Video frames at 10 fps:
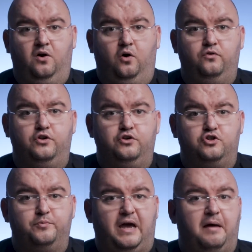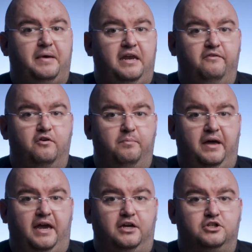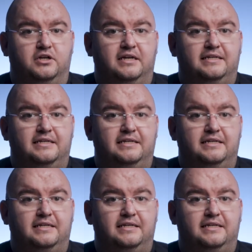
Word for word: On the YouTube app info page,